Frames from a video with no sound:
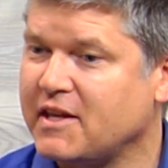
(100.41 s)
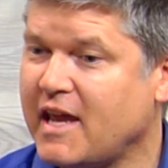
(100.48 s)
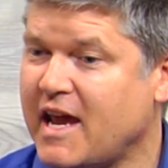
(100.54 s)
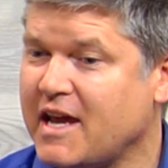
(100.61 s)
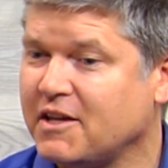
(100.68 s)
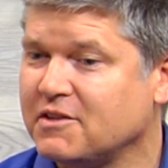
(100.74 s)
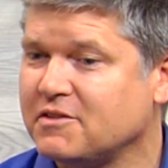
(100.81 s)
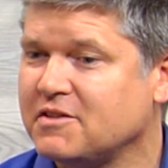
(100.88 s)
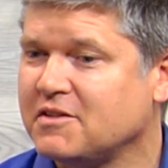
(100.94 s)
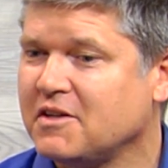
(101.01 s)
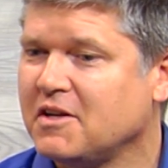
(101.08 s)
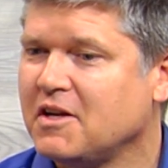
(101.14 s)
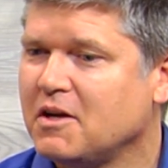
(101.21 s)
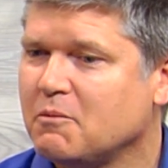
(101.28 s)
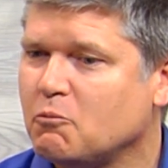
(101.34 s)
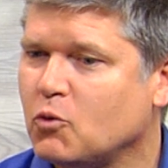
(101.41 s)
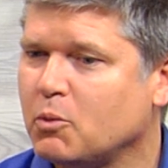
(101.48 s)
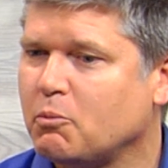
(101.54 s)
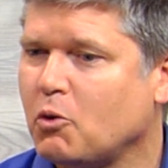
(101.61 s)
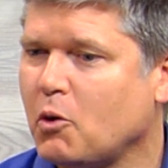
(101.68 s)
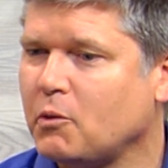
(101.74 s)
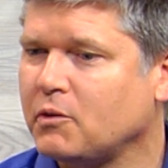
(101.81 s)
And more
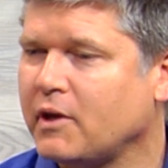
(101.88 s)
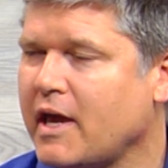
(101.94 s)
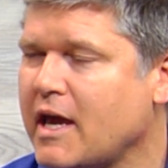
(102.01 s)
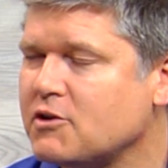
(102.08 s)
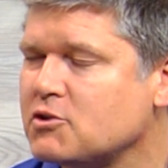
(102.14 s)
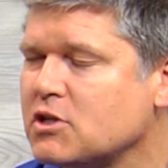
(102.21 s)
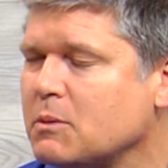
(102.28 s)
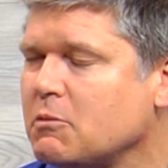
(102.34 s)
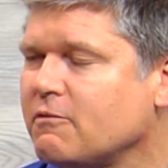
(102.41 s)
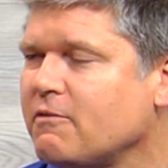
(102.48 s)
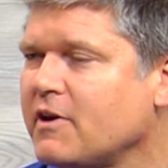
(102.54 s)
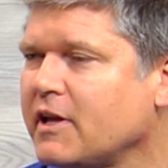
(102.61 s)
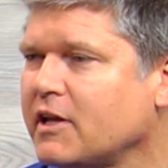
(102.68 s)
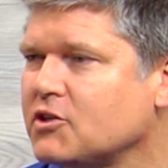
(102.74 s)
importantly, I had trouble finding